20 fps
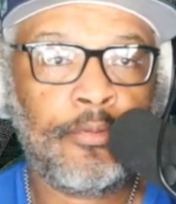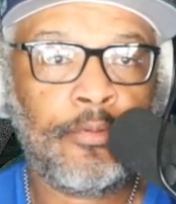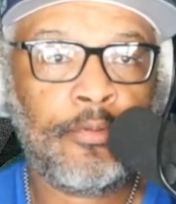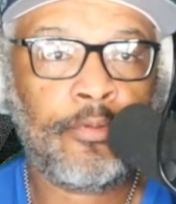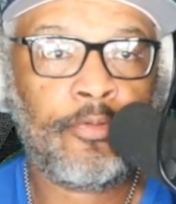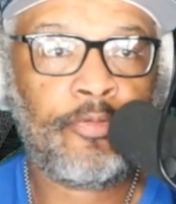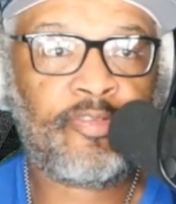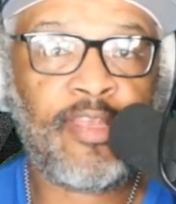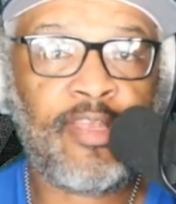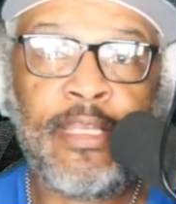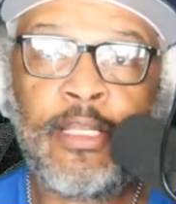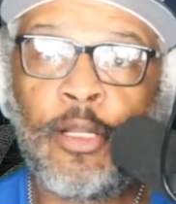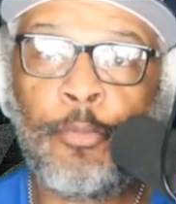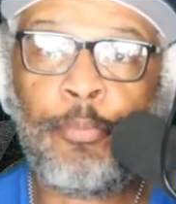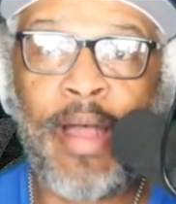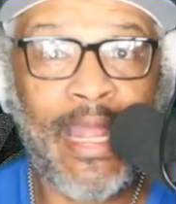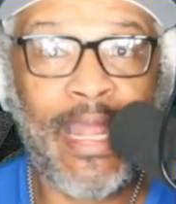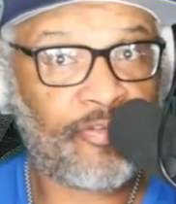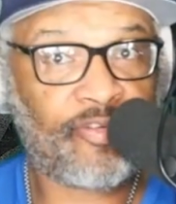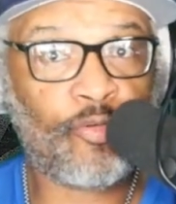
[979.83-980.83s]
Say
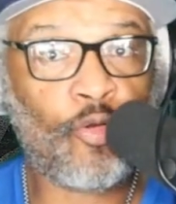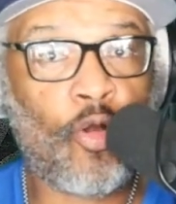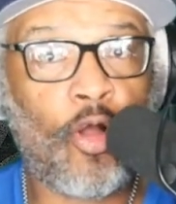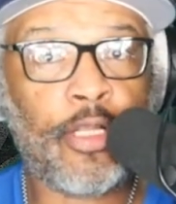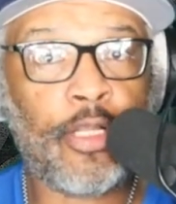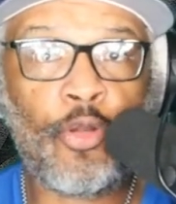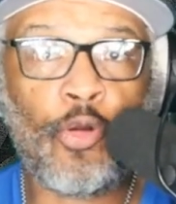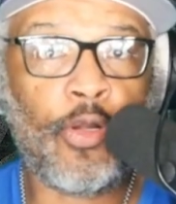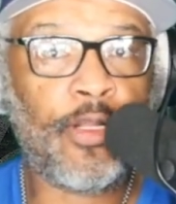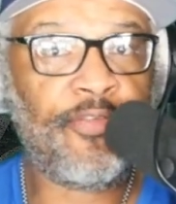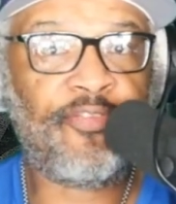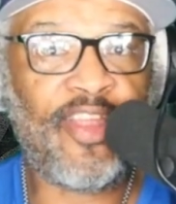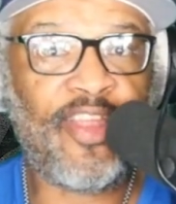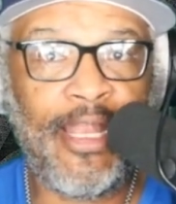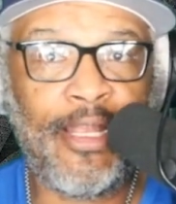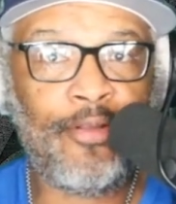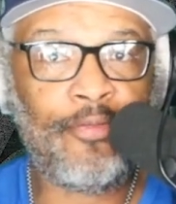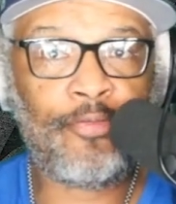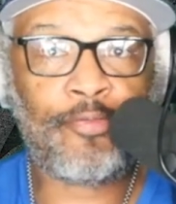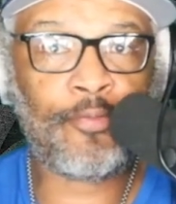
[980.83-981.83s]
goodbye to all your
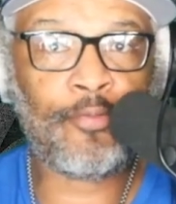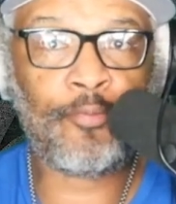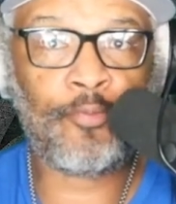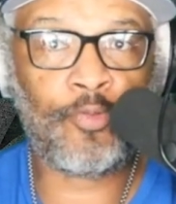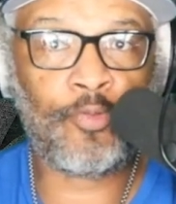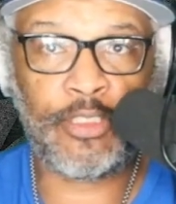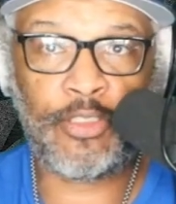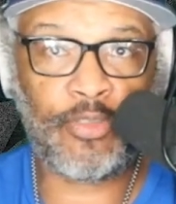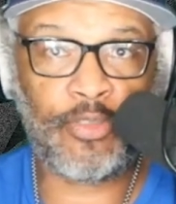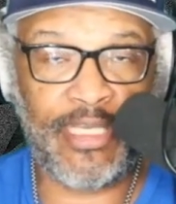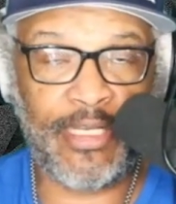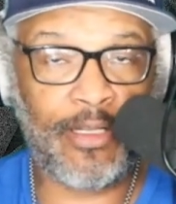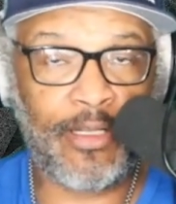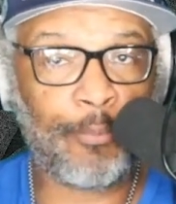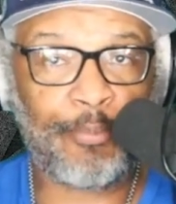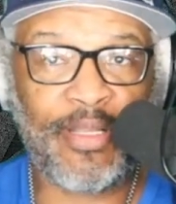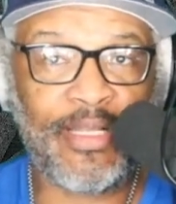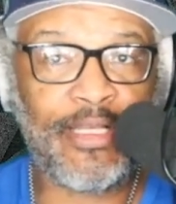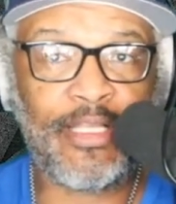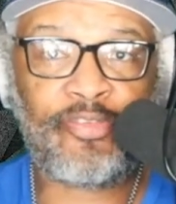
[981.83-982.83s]
events when you get
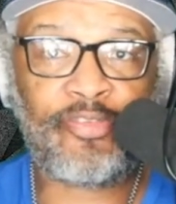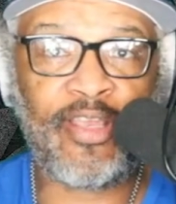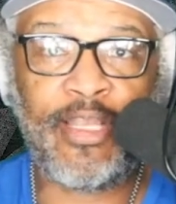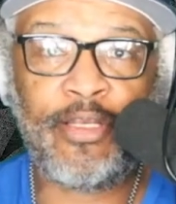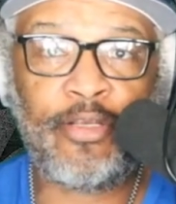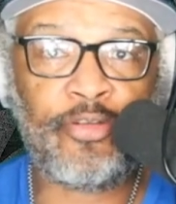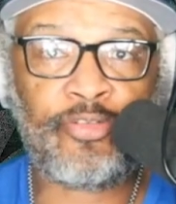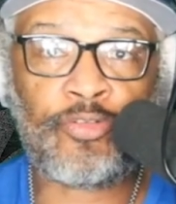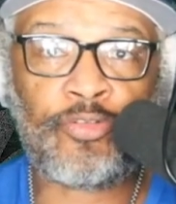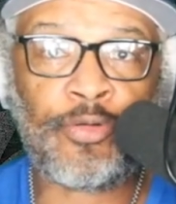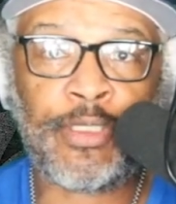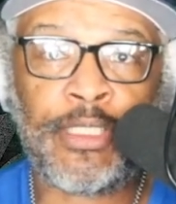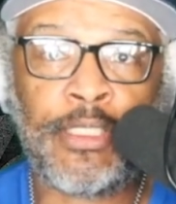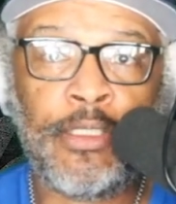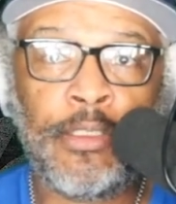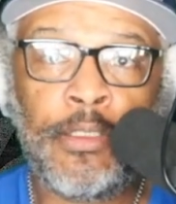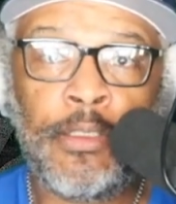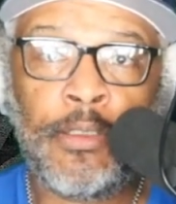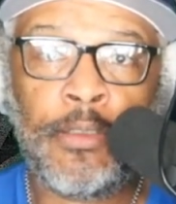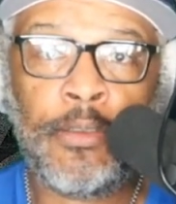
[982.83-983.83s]
up in this industry.
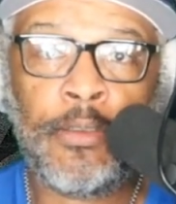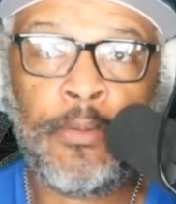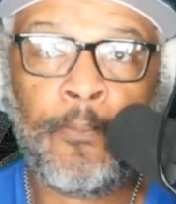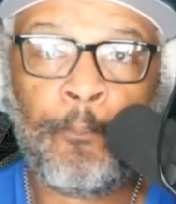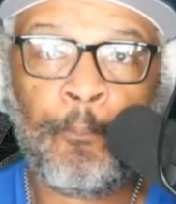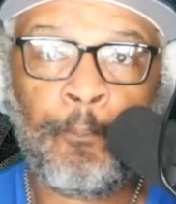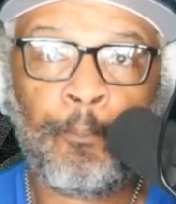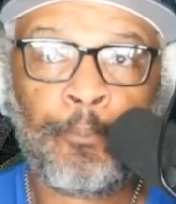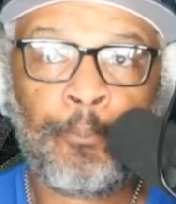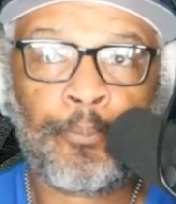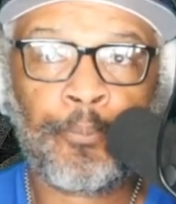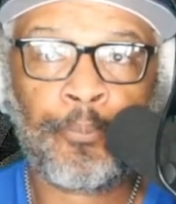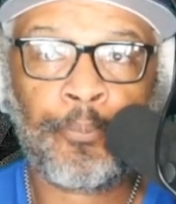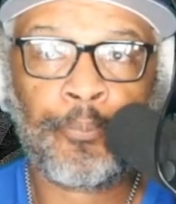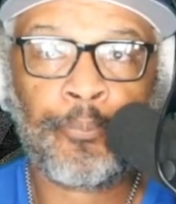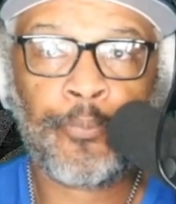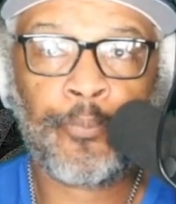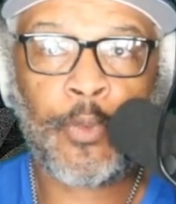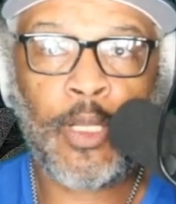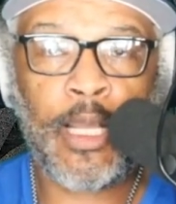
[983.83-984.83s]

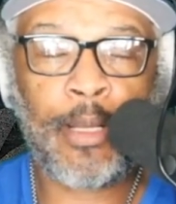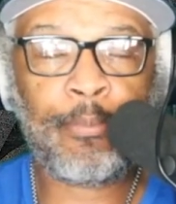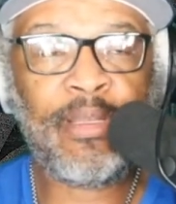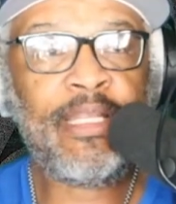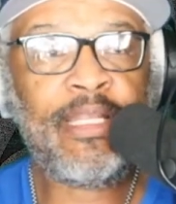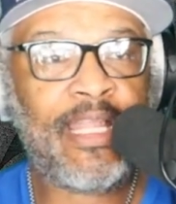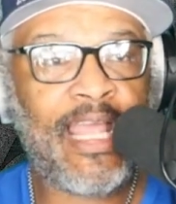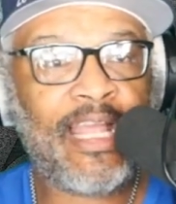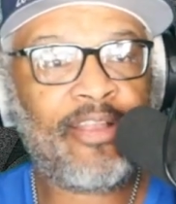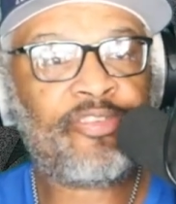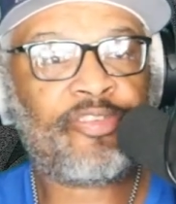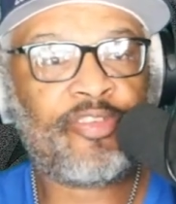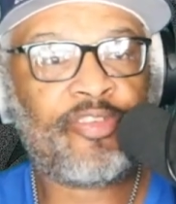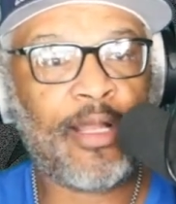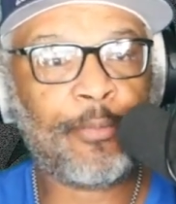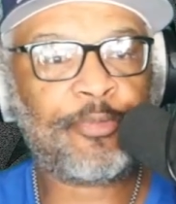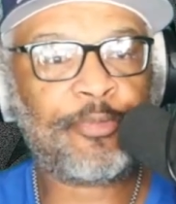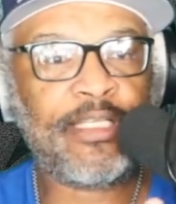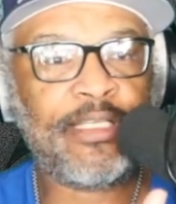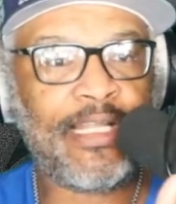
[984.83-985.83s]
I mean, that's
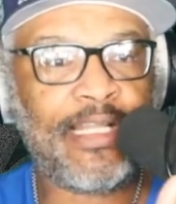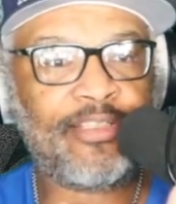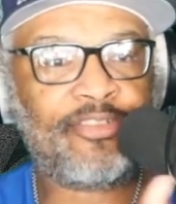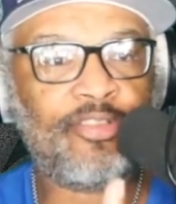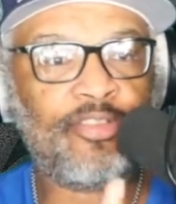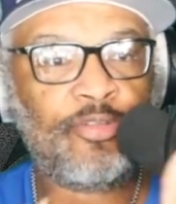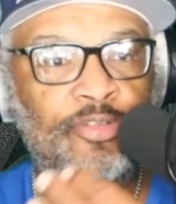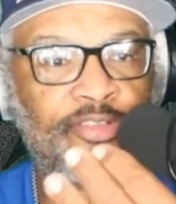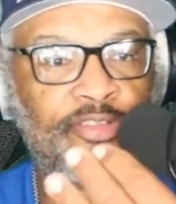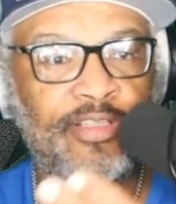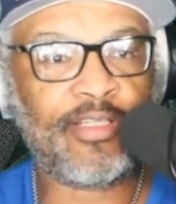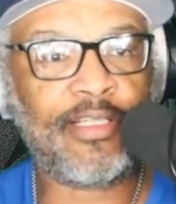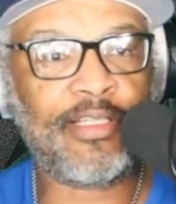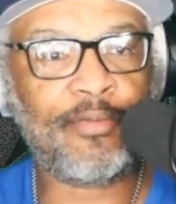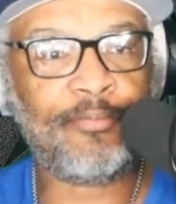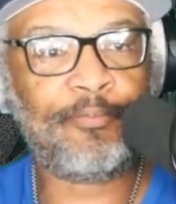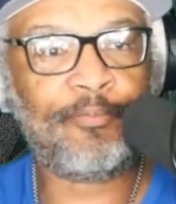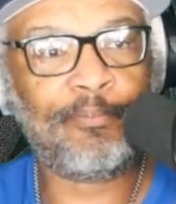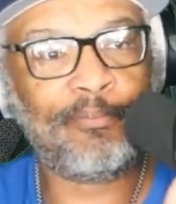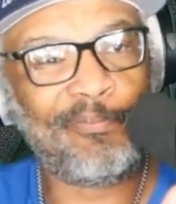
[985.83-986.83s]
something that you should
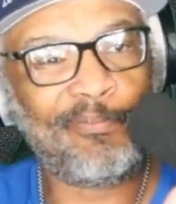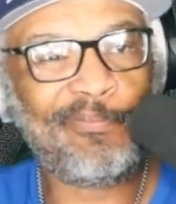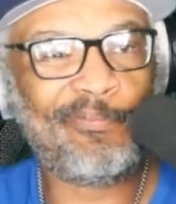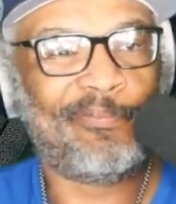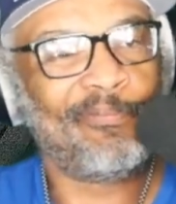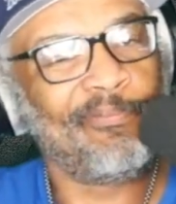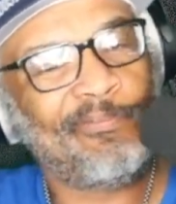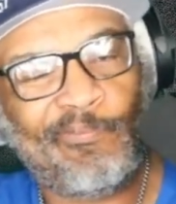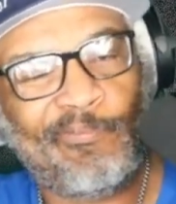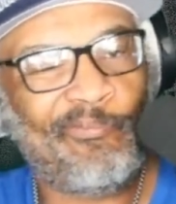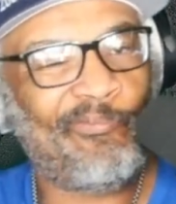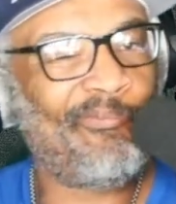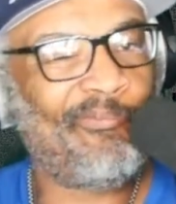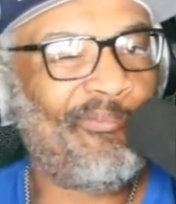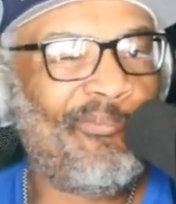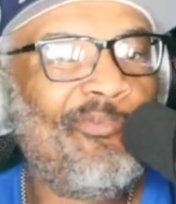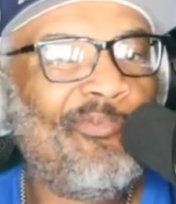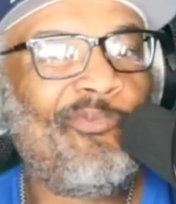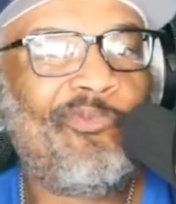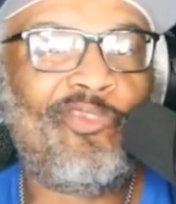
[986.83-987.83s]
have
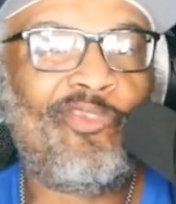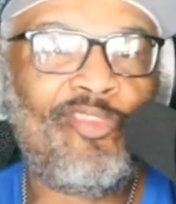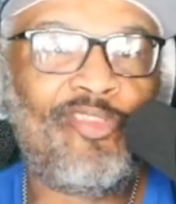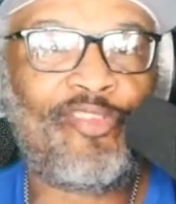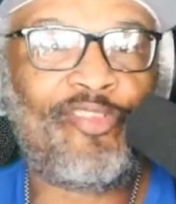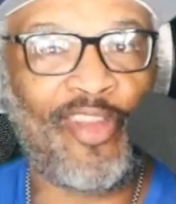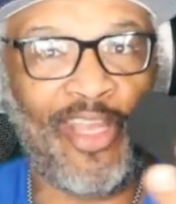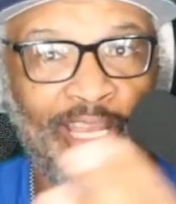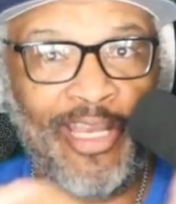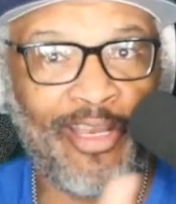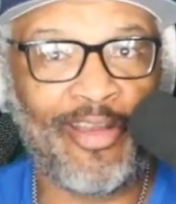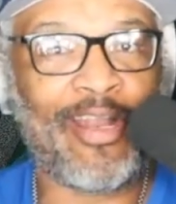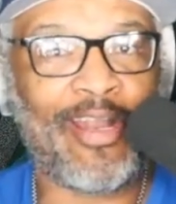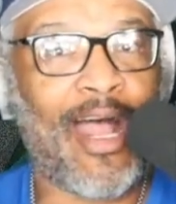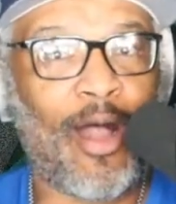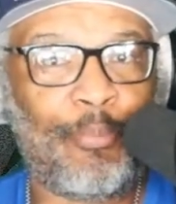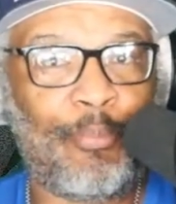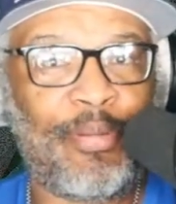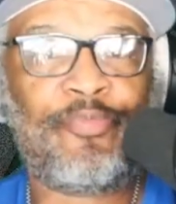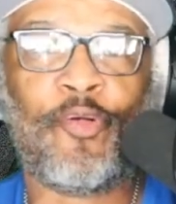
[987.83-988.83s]
figured
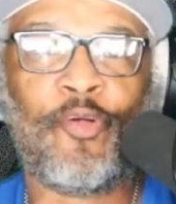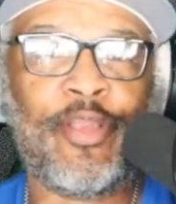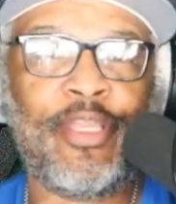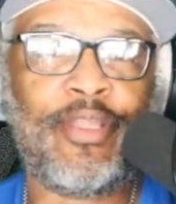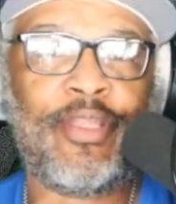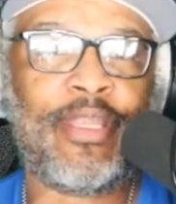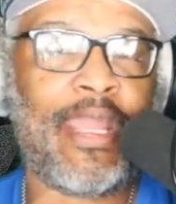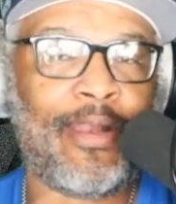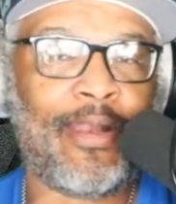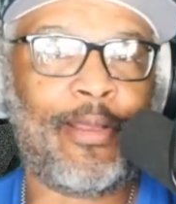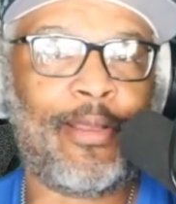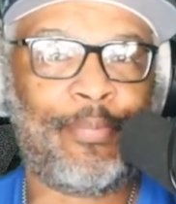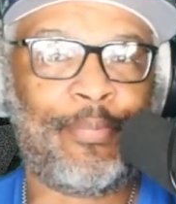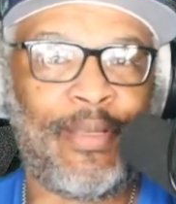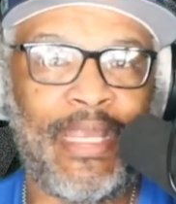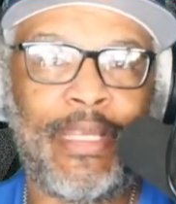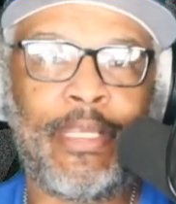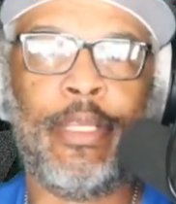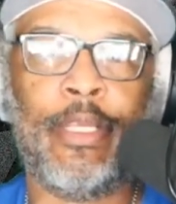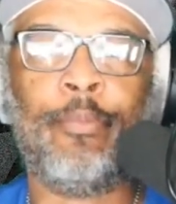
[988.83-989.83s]
out before you got up
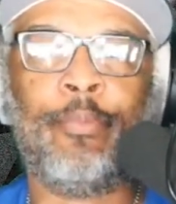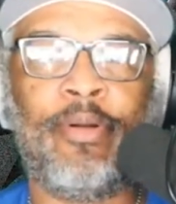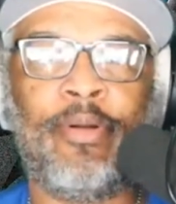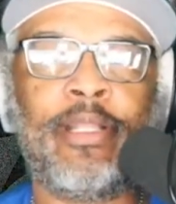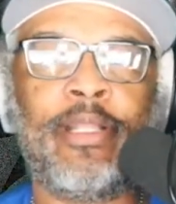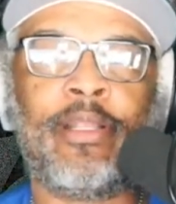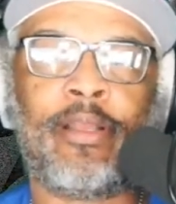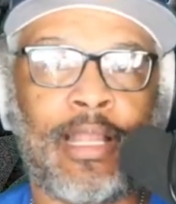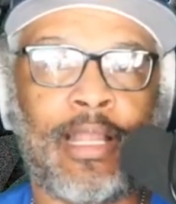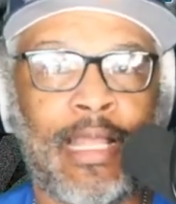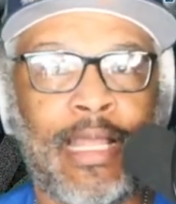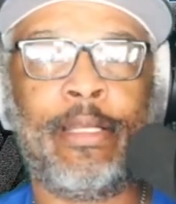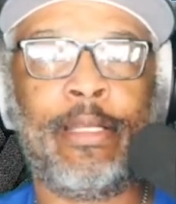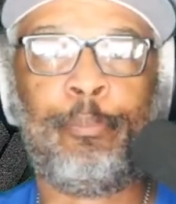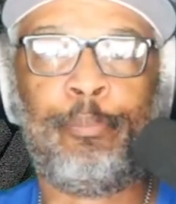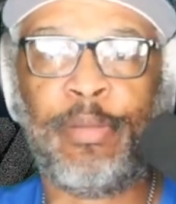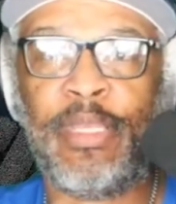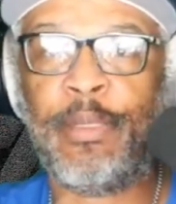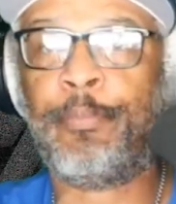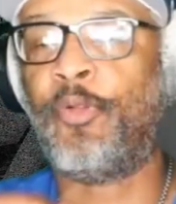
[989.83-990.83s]
in here, but a lot
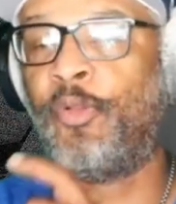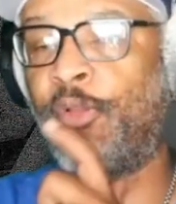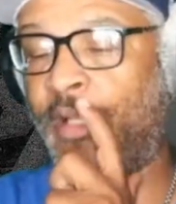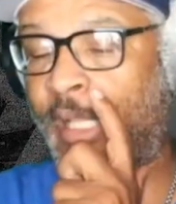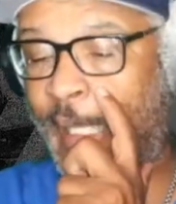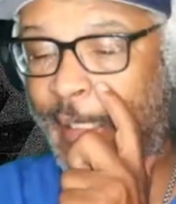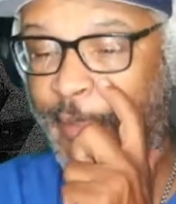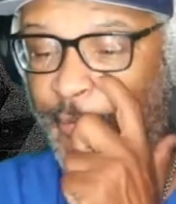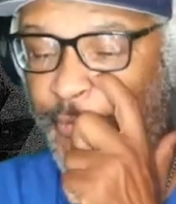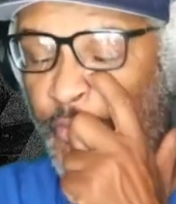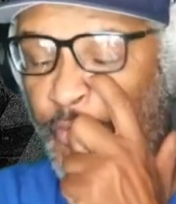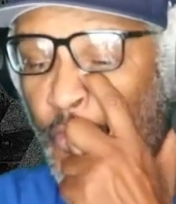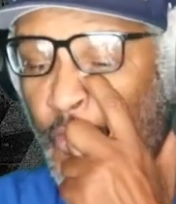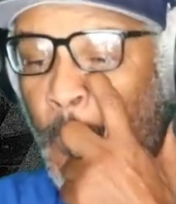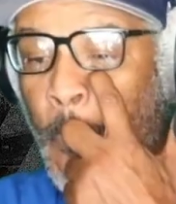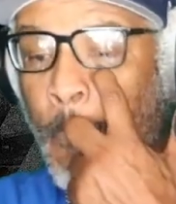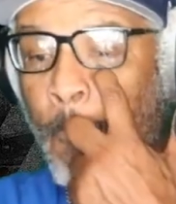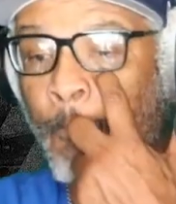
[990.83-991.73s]
of people like you